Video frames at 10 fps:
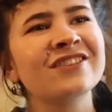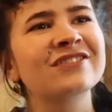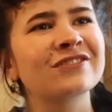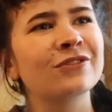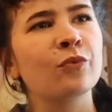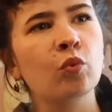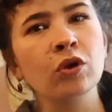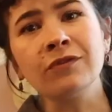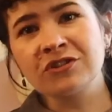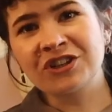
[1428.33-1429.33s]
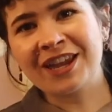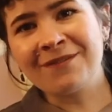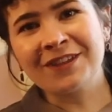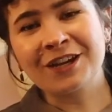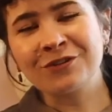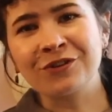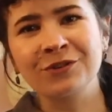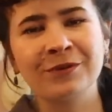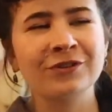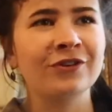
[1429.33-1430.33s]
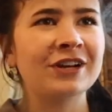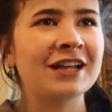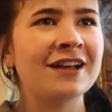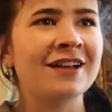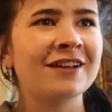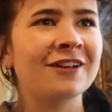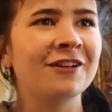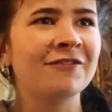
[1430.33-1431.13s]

So the wall of shame that I talked about earlier